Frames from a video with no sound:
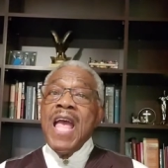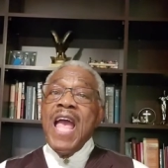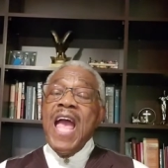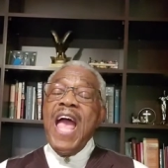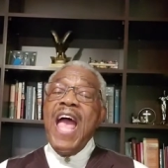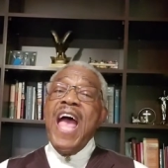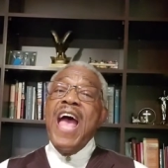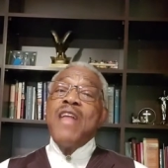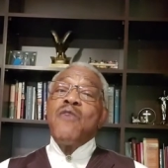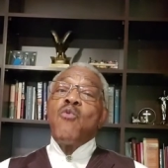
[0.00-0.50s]

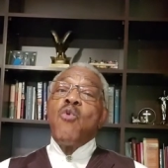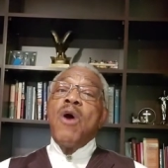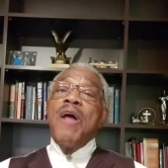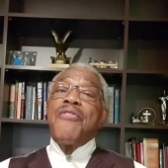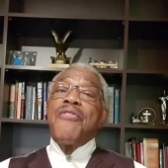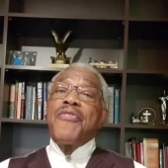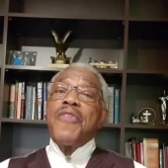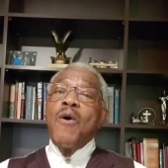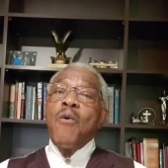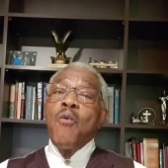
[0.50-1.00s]
And
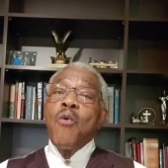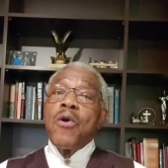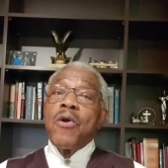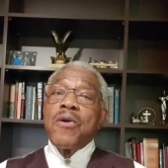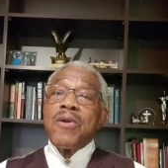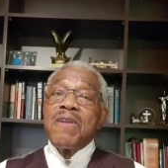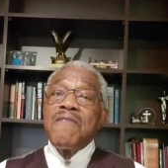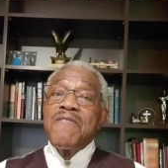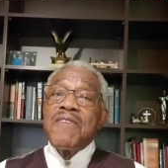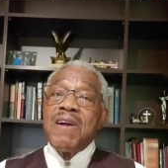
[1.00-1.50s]
what the
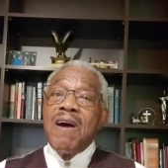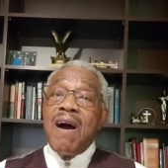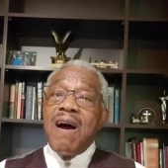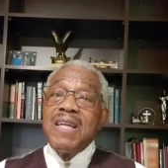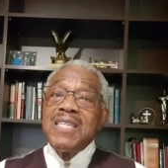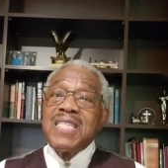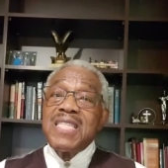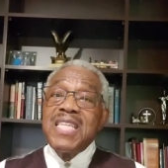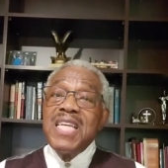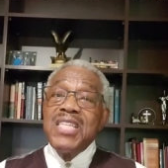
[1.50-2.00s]
word of
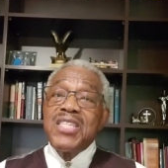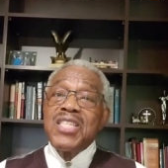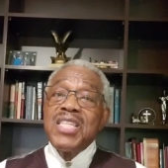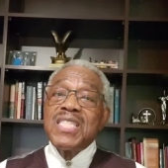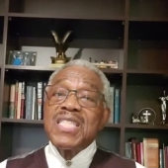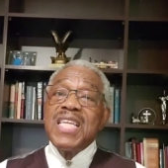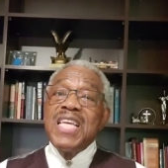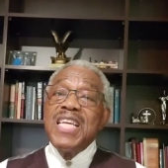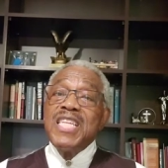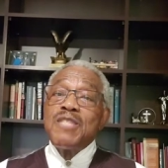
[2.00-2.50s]
God
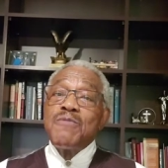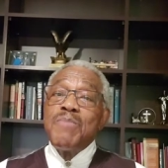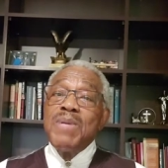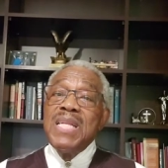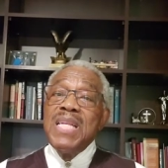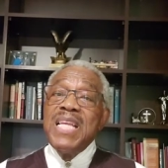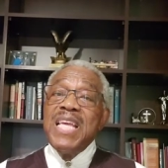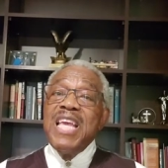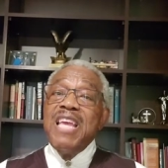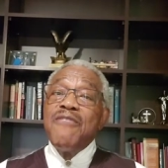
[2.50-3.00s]
teaches is
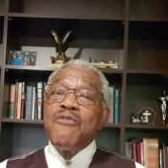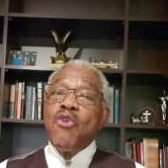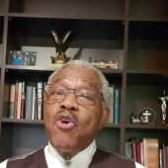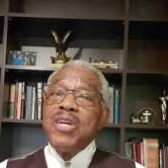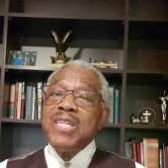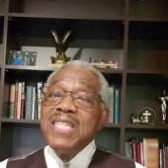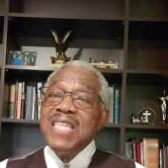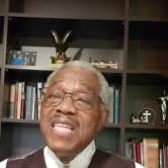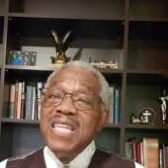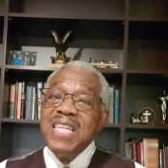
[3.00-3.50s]
believed
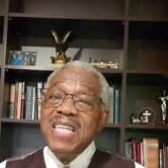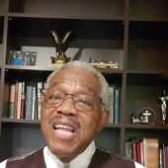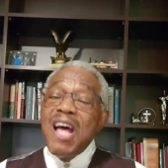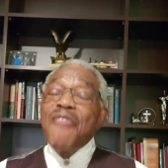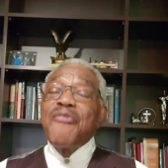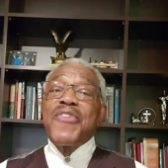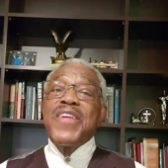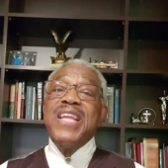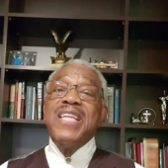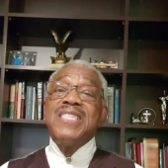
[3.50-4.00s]
or
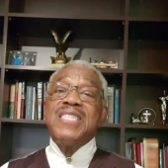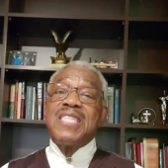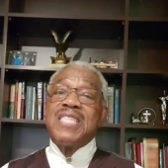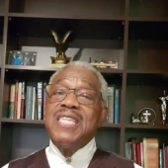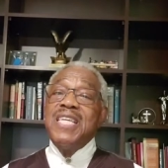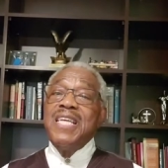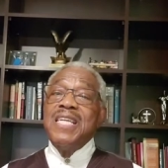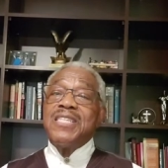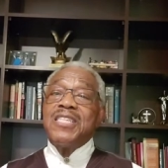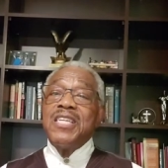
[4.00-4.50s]
nothing is
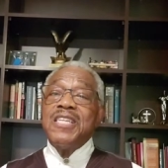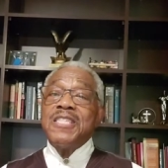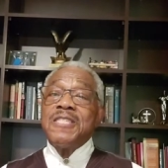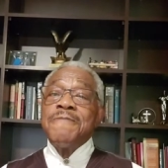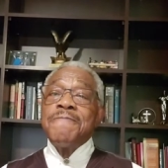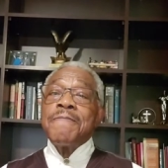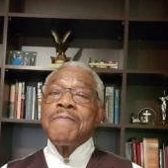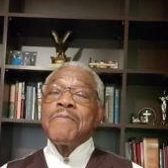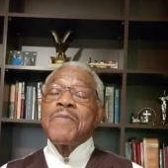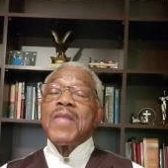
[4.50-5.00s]
teaches
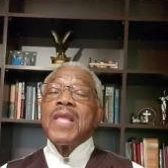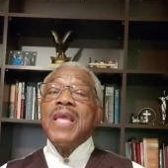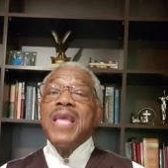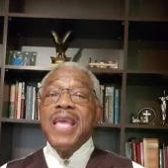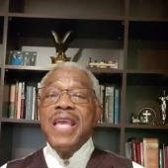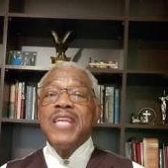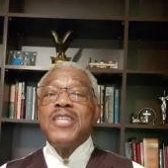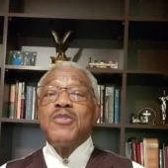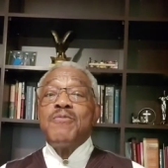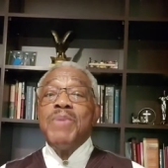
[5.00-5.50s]

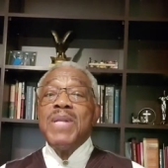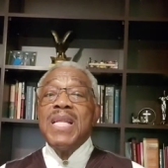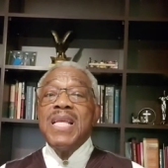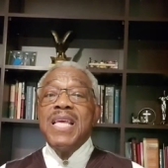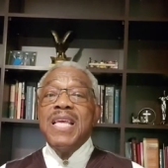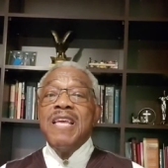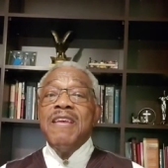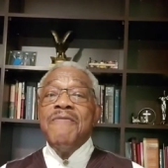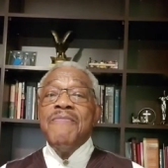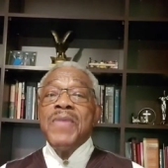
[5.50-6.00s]
is
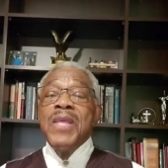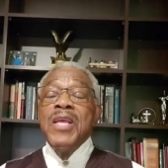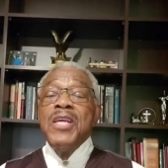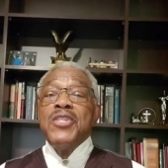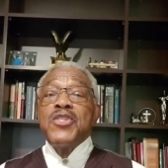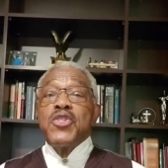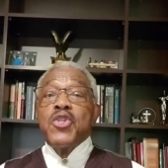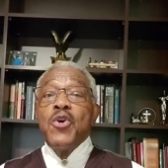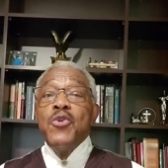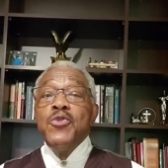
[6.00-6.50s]
believed.
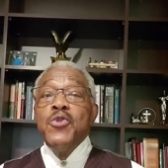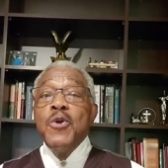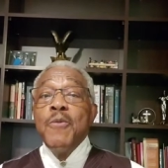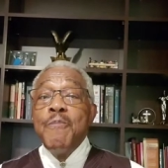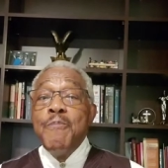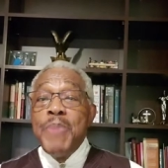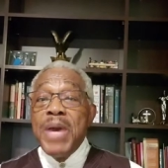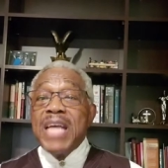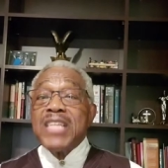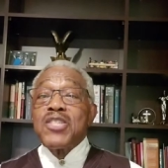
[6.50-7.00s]
So you
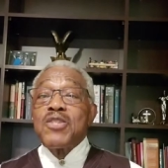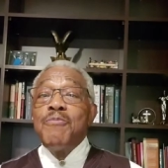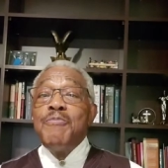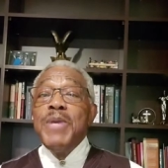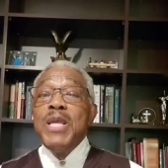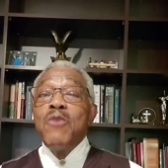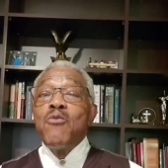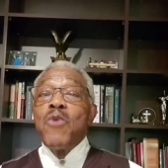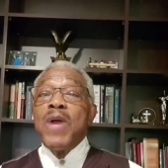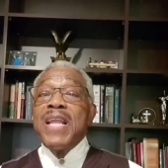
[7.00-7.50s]
best
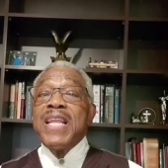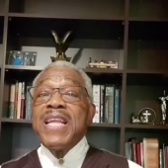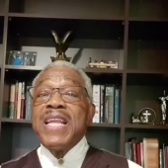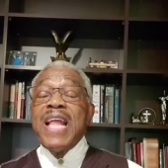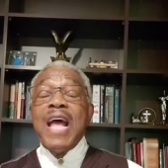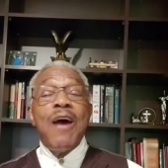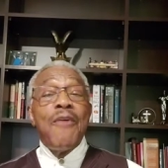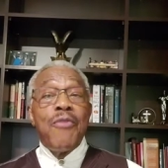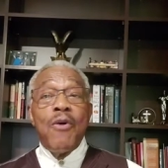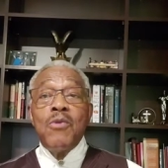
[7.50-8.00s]
be ready
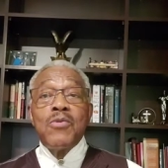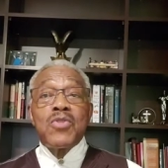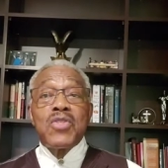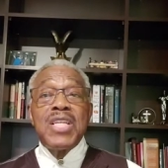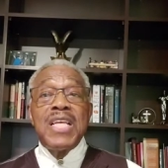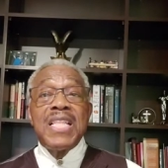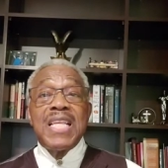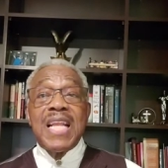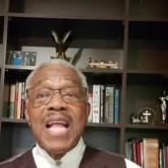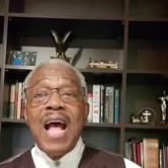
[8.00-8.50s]
now. Don't
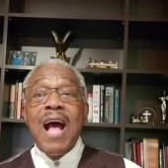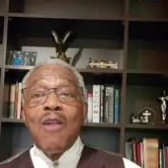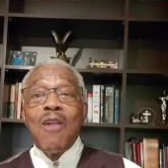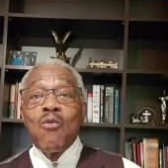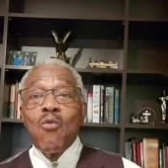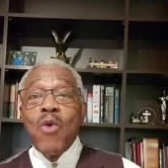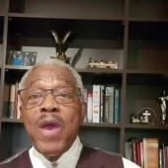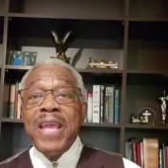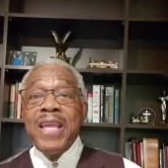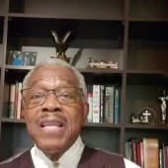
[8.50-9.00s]
say that I'll
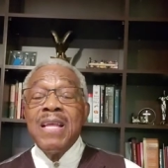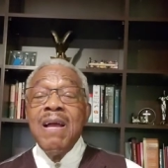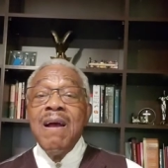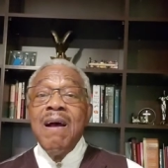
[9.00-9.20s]
wait